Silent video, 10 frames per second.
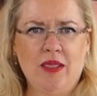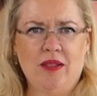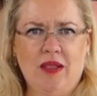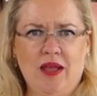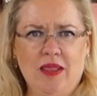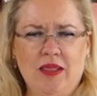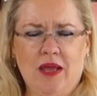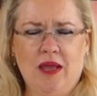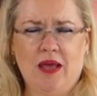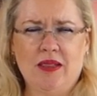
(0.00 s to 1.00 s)

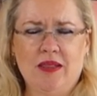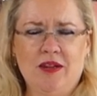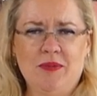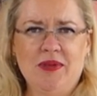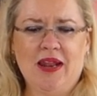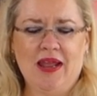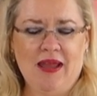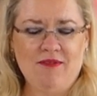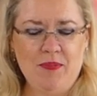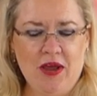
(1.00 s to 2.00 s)
a little bit, I
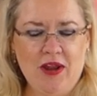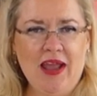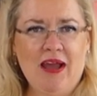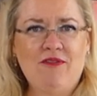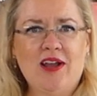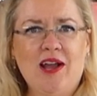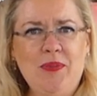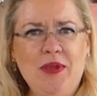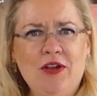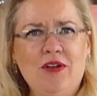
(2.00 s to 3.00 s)
have about a half a
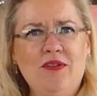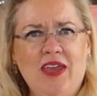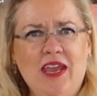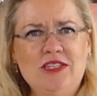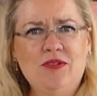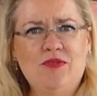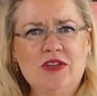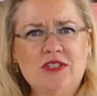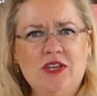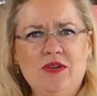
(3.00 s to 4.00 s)
cup here of queso
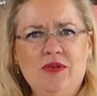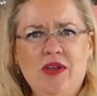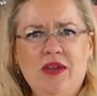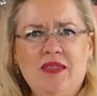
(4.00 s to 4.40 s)
fresco